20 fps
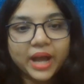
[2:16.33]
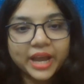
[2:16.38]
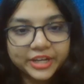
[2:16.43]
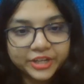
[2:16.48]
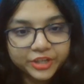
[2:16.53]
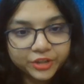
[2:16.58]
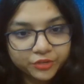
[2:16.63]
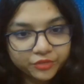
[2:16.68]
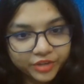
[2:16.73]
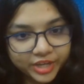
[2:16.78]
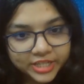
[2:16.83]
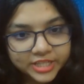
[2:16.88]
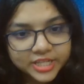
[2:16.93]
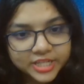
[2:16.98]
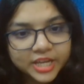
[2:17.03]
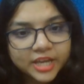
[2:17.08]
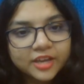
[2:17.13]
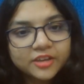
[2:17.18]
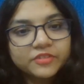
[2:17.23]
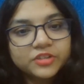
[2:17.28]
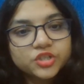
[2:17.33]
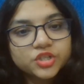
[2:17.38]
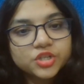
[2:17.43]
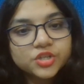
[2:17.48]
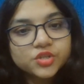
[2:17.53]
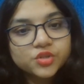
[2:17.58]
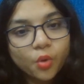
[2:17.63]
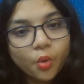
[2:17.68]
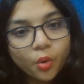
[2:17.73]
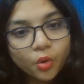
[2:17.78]
pyruvate, which
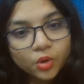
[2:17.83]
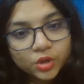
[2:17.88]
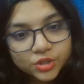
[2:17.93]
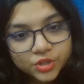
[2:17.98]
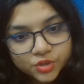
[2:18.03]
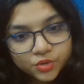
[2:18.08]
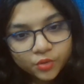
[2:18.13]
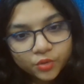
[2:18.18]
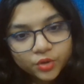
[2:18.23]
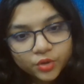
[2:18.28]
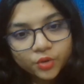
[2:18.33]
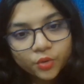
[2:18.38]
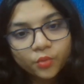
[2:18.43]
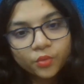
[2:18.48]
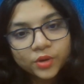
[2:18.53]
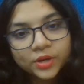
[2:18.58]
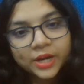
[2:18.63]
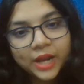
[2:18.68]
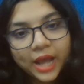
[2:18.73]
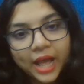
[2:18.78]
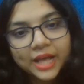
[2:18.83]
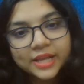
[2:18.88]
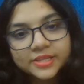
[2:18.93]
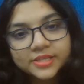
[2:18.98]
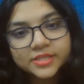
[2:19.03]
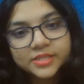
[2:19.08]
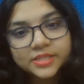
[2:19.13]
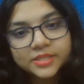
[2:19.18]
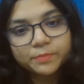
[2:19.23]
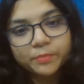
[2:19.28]
is also known
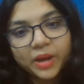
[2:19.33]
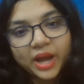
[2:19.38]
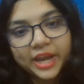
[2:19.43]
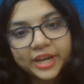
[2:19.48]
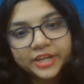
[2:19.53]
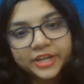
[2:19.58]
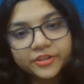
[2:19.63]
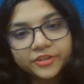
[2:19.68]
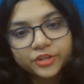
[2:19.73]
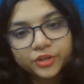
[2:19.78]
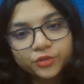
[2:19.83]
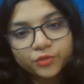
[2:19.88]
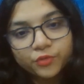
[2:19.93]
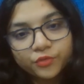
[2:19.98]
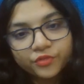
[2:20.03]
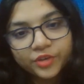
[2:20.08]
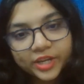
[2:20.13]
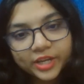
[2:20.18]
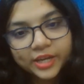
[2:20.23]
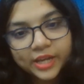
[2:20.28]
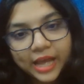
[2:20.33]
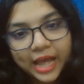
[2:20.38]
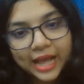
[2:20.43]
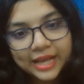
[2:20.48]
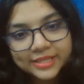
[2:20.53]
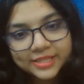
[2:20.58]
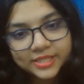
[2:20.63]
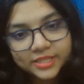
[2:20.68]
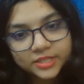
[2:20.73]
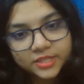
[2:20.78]
as pyruvic
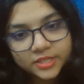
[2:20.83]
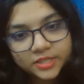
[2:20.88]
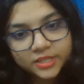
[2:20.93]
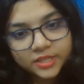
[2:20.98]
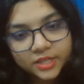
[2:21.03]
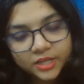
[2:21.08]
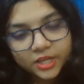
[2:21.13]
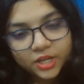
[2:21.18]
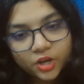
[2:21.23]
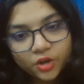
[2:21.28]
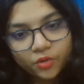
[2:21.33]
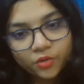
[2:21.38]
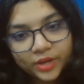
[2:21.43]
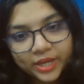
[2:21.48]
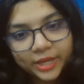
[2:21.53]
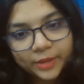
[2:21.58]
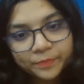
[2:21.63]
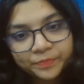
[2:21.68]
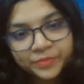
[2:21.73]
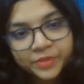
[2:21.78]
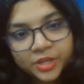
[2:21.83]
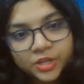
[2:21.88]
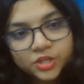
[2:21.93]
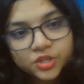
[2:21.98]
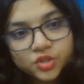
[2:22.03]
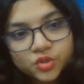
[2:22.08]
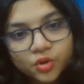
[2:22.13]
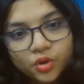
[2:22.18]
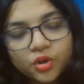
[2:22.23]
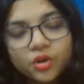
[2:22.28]
acid. Okay.
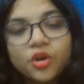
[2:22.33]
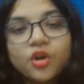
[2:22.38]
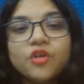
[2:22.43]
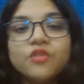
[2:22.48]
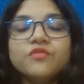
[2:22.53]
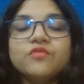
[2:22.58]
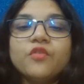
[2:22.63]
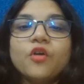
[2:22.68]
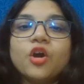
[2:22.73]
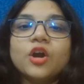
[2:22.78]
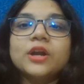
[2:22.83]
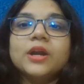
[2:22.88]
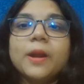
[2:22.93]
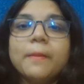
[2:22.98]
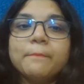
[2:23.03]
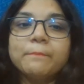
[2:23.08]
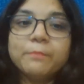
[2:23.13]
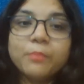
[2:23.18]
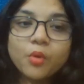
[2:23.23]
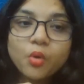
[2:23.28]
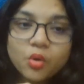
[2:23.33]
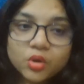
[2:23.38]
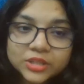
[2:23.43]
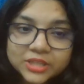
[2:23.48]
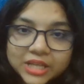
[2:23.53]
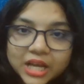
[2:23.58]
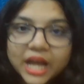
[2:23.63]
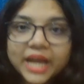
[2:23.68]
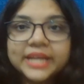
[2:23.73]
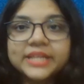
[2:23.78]
So for
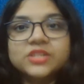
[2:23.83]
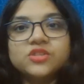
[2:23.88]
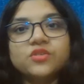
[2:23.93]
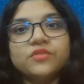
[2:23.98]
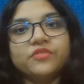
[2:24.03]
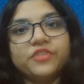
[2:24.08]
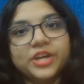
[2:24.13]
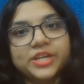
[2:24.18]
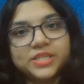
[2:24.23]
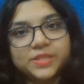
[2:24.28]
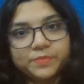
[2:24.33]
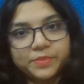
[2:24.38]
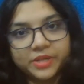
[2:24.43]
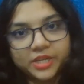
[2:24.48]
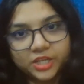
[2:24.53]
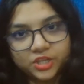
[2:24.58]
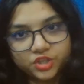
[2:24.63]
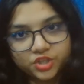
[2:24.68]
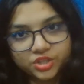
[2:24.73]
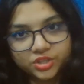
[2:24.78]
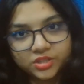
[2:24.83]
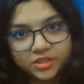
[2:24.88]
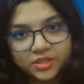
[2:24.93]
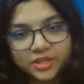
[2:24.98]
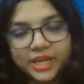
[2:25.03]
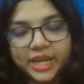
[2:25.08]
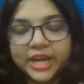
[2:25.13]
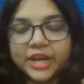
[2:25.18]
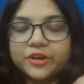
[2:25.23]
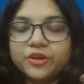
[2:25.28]
both kinds of respiration,
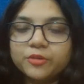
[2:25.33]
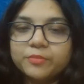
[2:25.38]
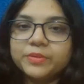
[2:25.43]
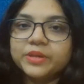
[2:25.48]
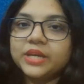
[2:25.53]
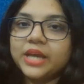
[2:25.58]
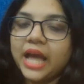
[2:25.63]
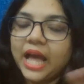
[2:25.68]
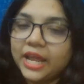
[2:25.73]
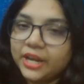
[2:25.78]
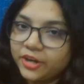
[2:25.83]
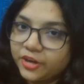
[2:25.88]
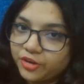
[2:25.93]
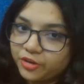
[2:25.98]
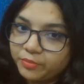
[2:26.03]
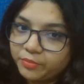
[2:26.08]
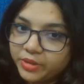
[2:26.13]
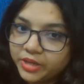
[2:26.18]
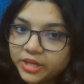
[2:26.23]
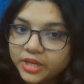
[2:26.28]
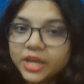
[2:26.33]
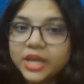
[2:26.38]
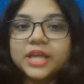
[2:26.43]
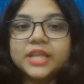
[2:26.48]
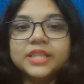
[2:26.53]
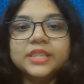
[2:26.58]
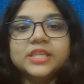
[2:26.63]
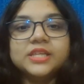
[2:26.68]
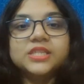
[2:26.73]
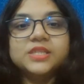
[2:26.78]
aerobic and anaerobic,
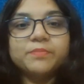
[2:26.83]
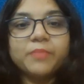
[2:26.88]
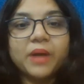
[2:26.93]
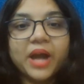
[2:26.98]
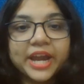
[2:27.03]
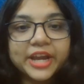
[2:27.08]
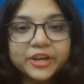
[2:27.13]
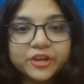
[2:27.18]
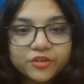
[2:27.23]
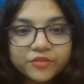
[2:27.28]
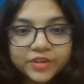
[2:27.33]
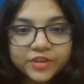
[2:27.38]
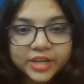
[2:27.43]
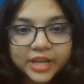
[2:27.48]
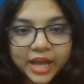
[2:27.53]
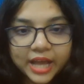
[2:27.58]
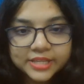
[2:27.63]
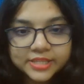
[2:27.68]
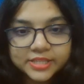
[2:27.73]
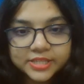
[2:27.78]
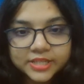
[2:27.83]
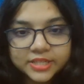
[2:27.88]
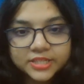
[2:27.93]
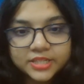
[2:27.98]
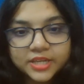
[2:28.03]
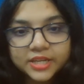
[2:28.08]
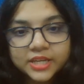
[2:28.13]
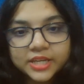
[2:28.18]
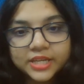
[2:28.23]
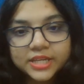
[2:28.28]
this pyruvic
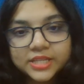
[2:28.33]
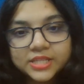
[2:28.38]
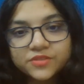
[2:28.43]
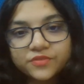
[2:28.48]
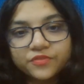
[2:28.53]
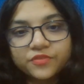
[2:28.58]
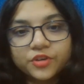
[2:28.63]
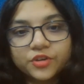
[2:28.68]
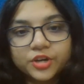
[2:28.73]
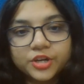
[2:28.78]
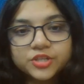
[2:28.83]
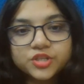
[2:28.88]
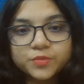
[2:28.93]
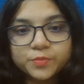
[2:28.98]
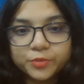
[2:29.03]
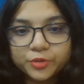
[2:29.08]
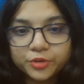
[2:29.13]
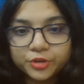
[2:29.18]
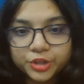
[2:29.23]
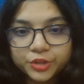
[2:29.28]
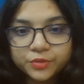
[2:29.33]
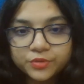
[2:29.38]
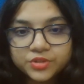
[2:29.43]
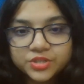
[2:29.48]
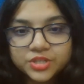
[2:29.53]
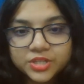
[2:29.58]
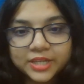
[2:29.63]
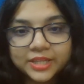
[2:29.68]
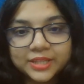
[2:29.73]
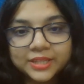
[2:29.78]
acid is first
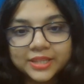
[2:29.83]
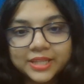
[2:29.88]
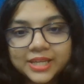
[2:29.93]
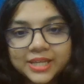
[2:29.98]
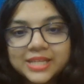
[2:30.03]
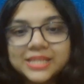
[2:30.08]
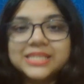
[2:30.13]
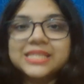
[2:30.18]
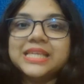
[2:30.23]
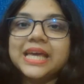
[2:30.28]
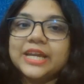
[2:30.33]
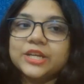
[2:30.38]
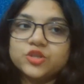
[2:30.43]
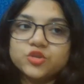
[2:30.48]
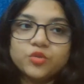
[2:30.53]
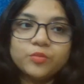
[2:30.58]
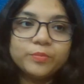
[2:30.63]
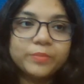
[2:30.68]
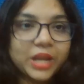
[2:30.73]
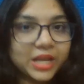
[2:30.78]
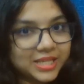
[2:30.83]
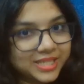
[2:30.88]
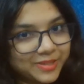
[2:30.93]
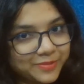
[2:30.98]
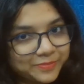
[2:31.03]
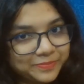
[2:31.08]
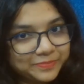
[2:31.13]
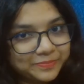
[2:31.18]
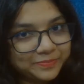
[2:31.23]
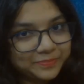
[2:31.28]
produced in the
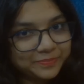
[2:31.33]
cytoplasm.